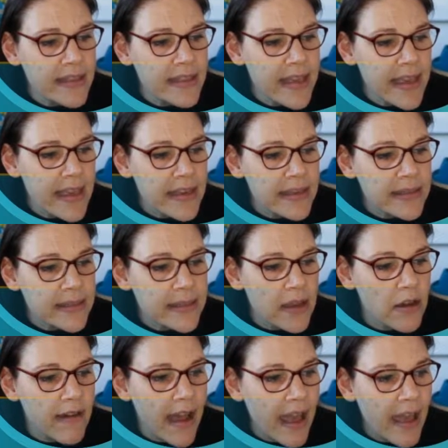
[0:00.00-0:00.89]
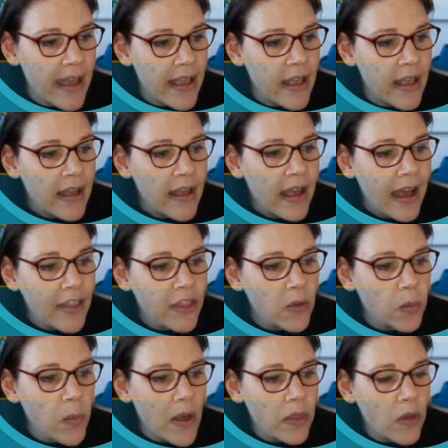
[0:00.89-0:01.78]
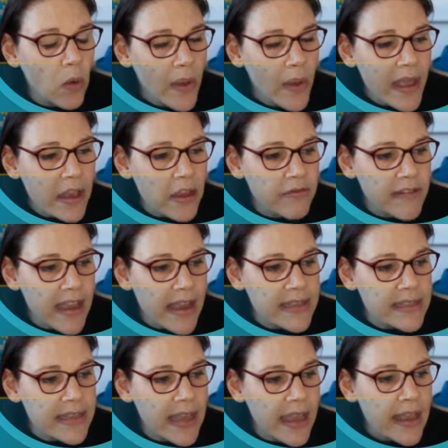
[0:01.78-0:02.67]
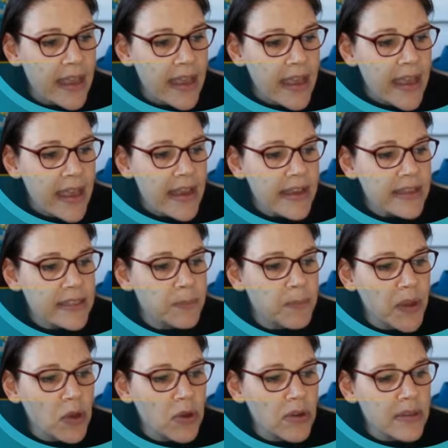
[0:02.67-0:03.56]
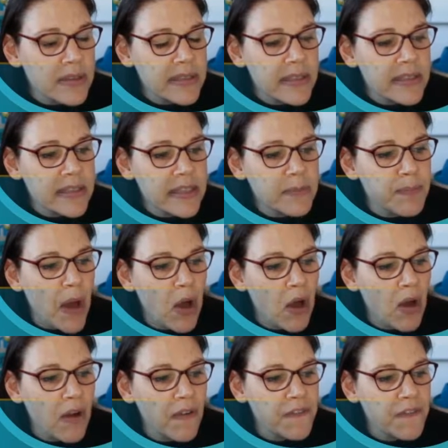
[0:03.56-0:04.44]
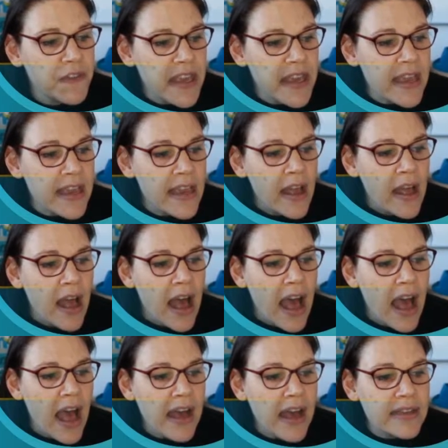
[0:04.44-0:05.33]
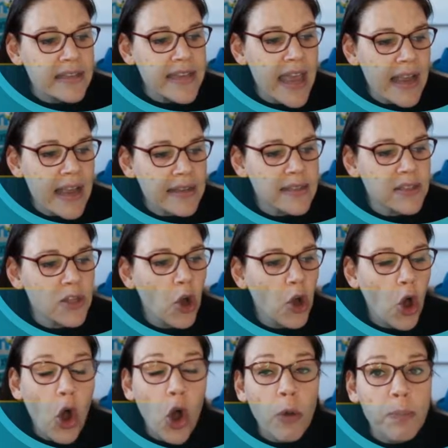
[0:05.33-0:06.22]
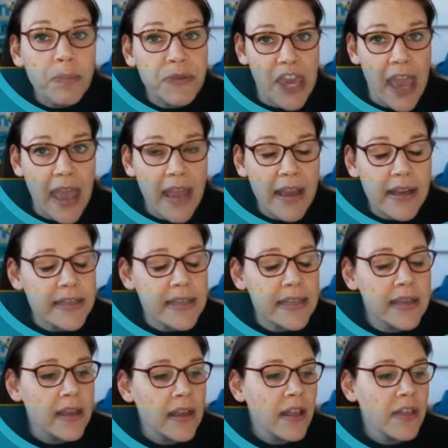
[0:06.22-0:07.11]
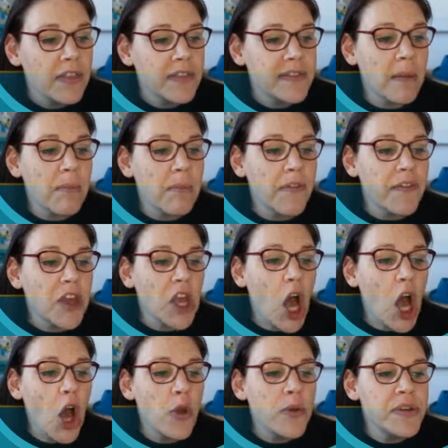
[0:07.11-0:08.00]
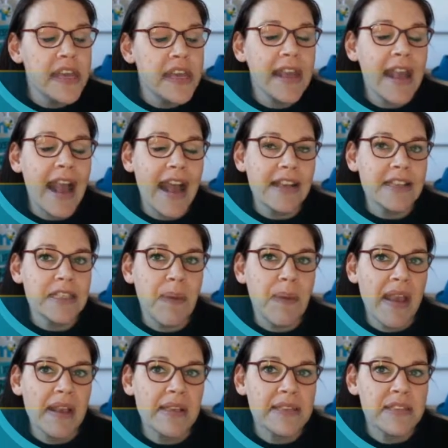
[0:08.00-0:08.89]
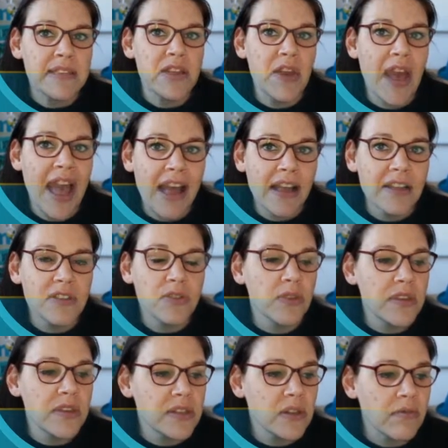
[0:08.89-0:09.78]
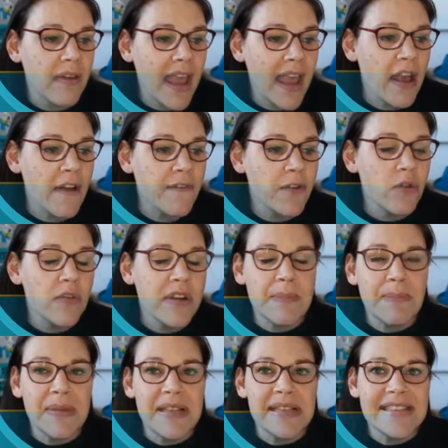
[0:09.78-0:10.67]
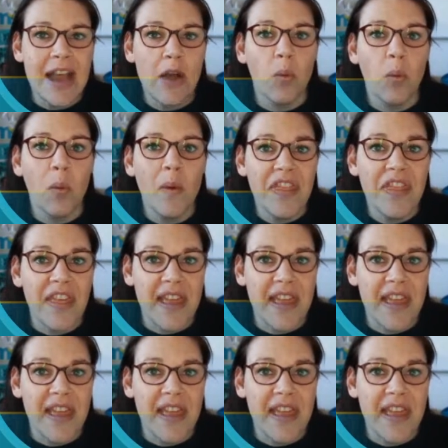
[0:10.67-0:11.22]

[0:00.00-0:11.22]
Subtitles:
this array and the one that we're creating is because this is part of the text object, some of the coding aspects to handle this array have already been dealt with